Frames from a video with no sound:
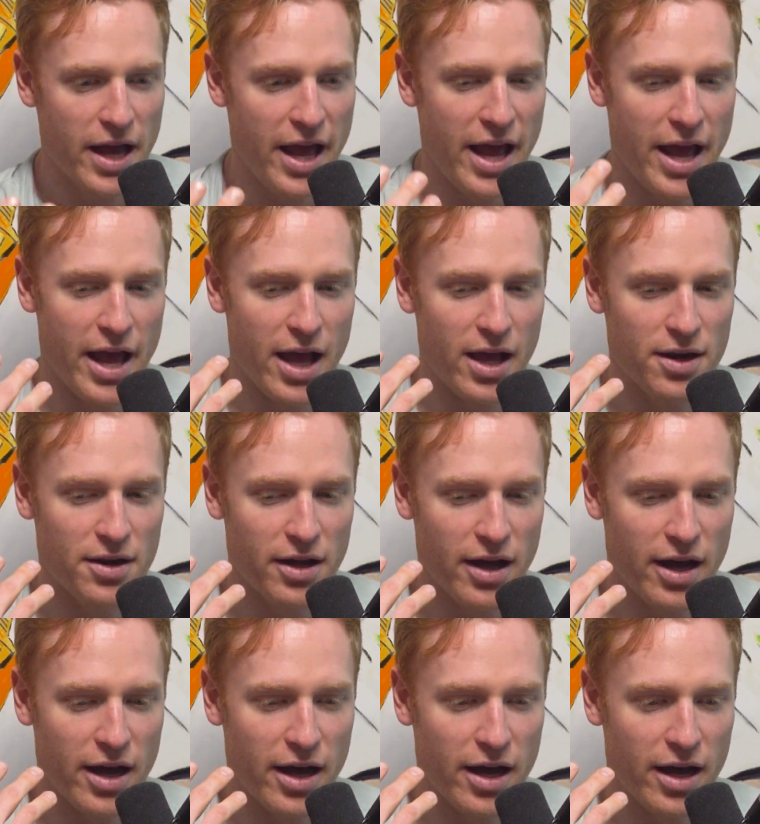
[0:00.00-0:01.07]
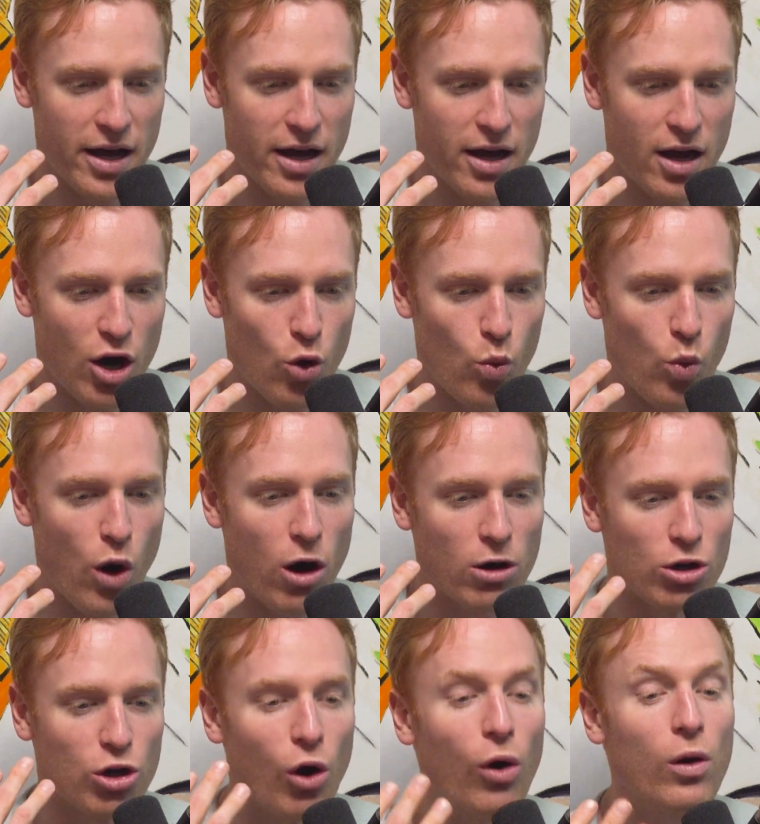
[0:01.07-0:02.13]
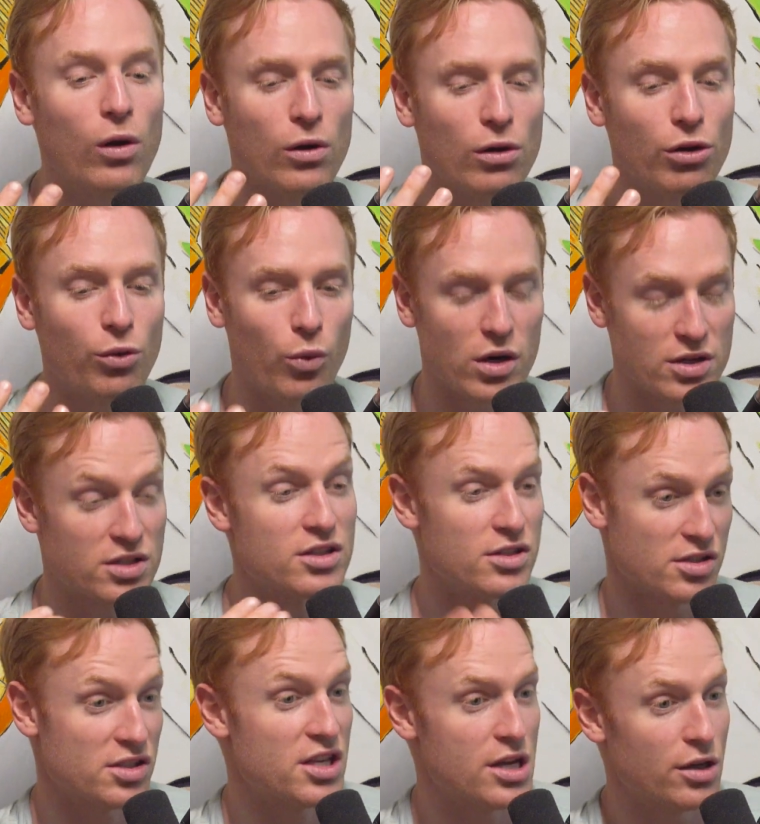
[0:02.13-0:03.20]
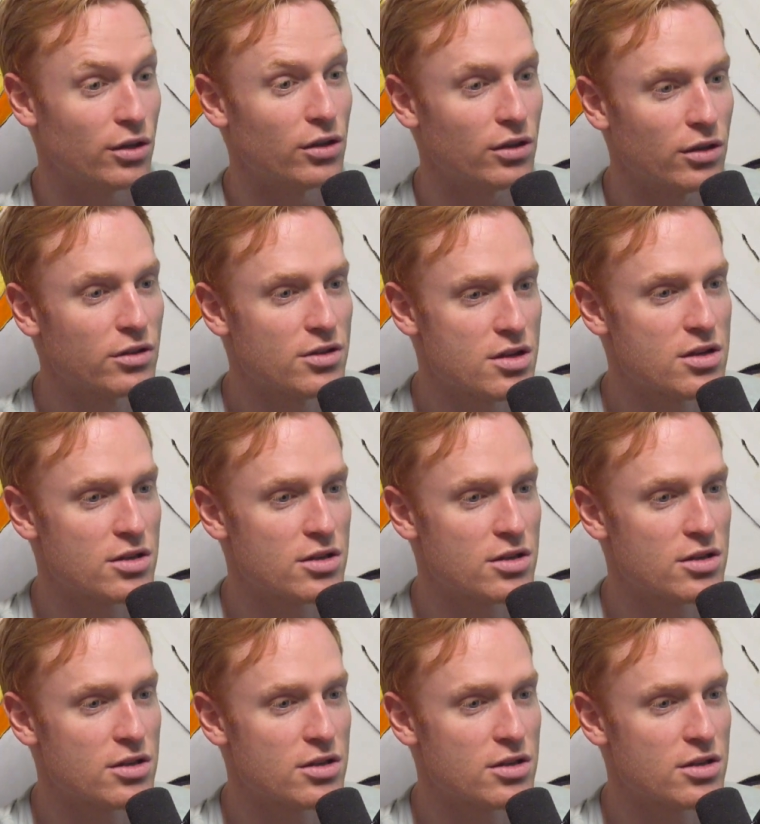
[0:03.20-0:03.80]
And uh, our goal was to steal